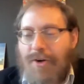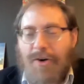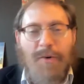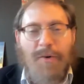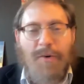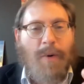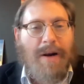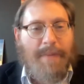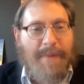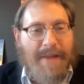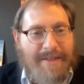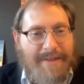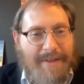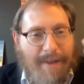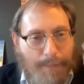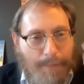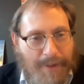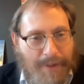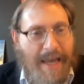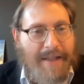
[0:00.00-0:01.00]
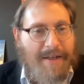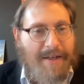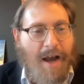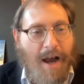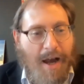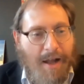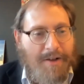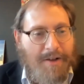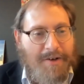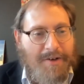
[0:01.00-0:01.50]
to learn what it means to blend
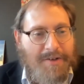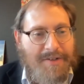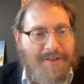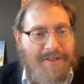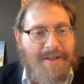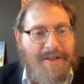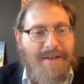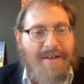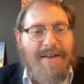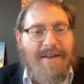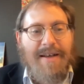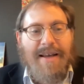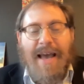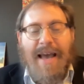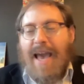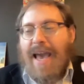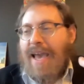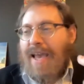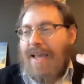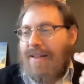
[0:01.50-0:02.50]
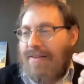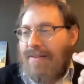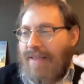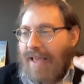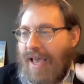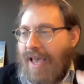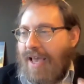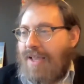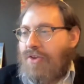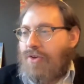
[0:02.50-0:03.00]
colors and
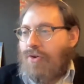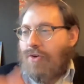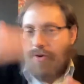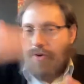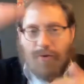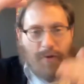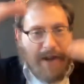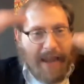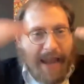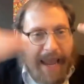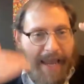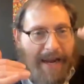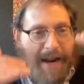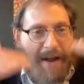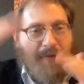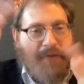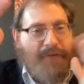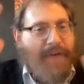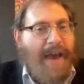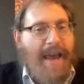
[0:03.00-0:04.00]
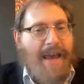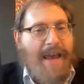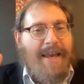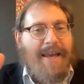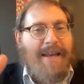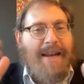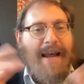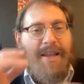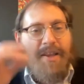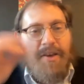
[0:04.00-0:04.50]
and you create a
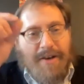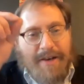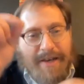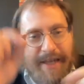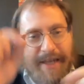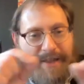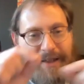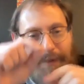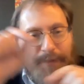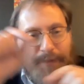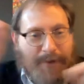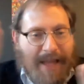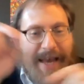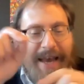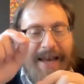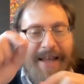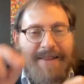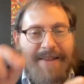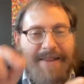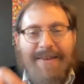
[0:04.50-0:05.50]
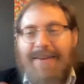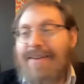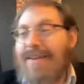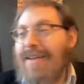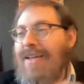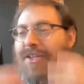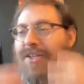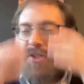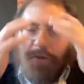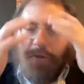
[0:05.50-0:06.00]
fade and you need to blend
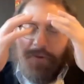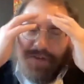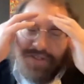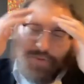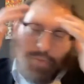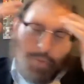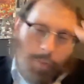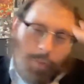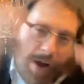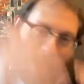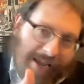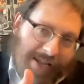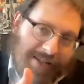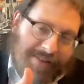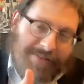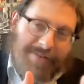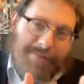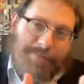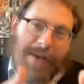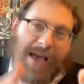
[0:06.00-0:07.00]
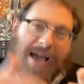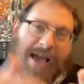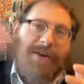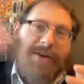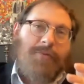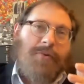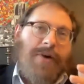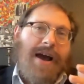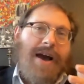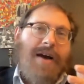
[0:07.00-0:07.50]
so there's white
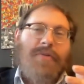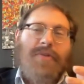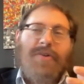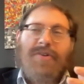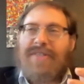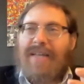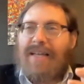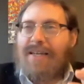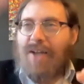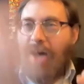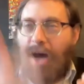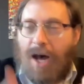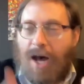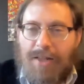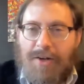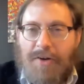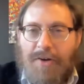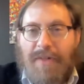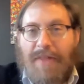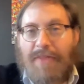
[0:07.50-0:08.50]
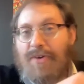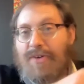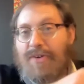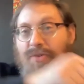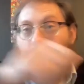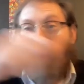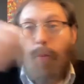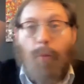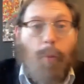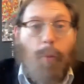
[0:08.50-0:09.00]
background there's then color then
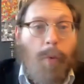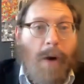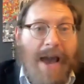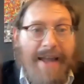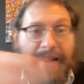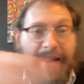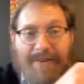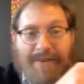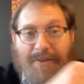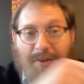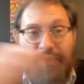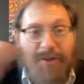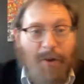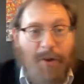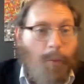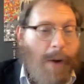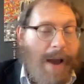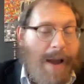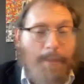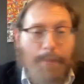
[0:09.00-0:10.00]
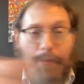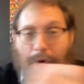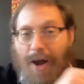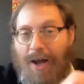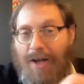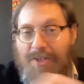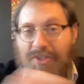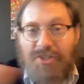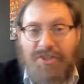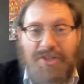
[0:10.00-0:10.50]
there's wet there's a wet
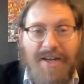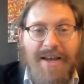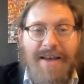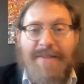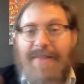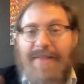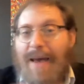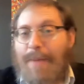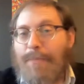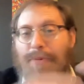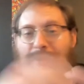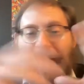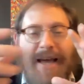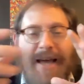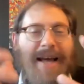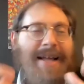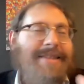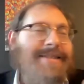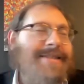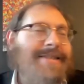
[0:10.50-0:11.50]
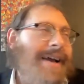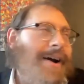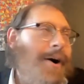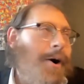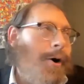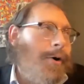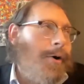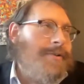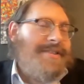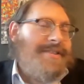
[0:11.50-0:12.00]
brush that blend it's like a
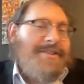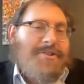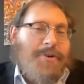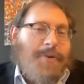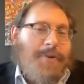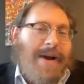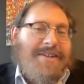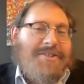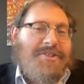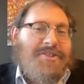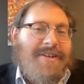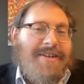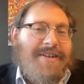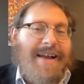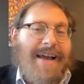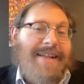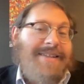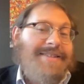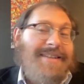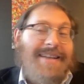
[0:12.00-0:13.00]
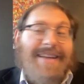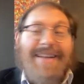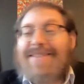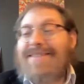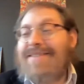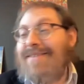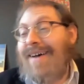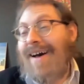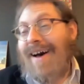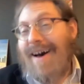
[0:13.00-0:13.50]
whole situation it's
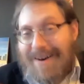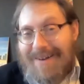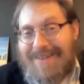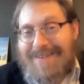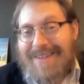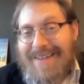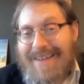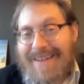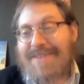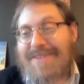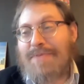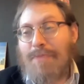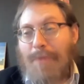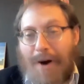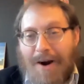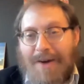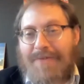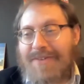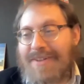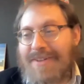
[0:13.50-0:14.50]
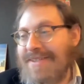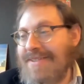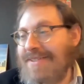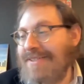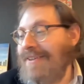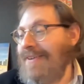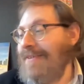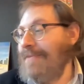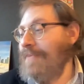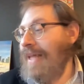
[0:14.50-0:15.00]
it's honestly it's
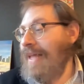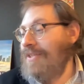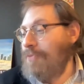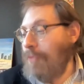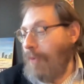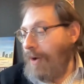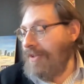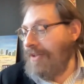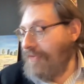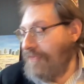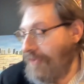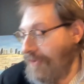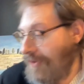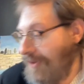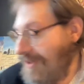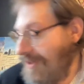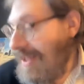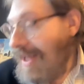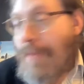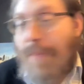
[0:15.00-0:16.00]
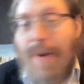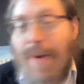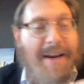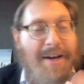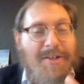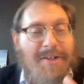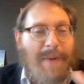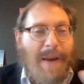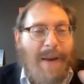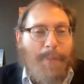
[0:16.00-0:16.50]
marvelous it's wonderful but
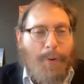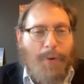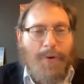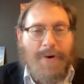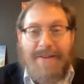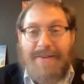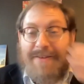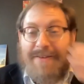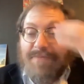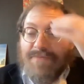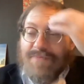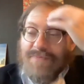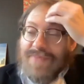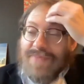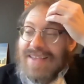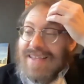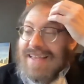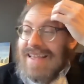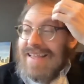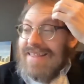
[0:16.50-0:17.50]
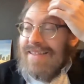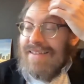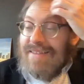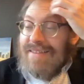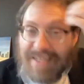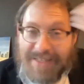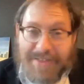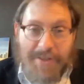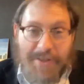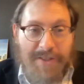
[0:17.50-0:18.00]
here's my point the
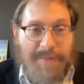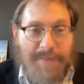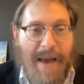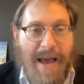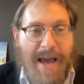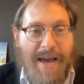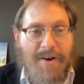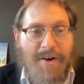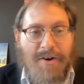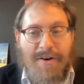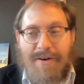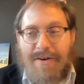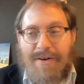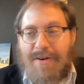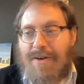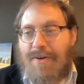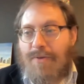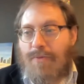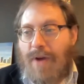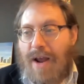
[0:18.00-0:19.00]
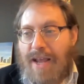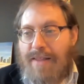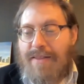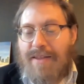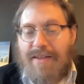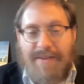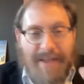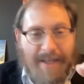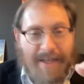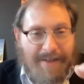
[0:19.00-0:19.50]
details matter right
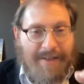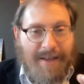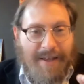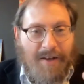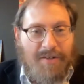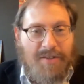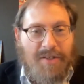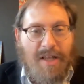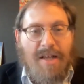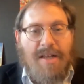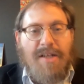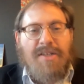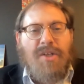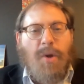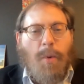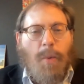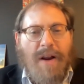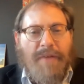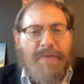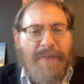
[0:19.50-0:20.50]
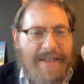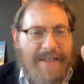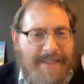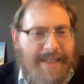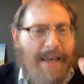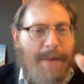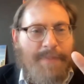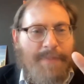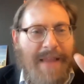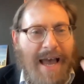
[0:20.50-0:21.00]
the details so what if i
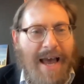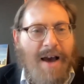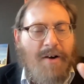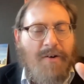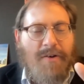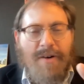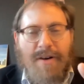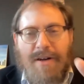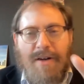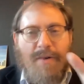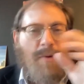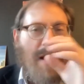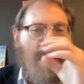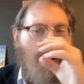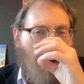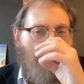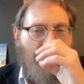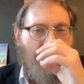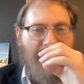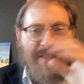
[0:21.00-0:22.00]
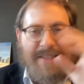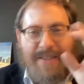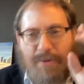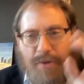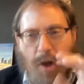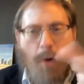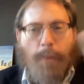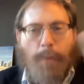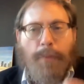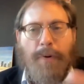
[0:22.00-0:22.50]
skipped out right what if we
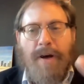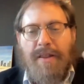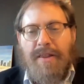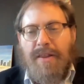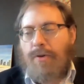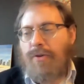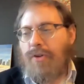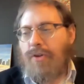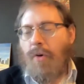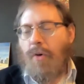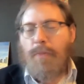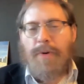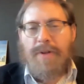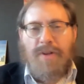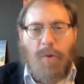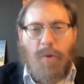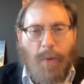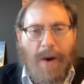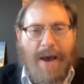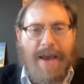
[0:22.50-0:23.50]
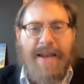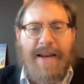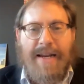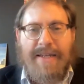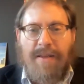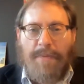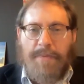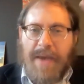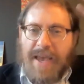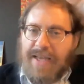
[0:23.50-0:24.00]
don't put don't put the white
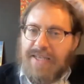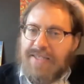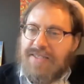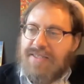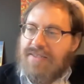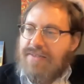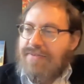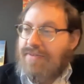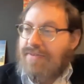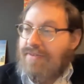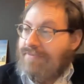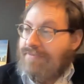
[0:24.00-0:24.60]
as a base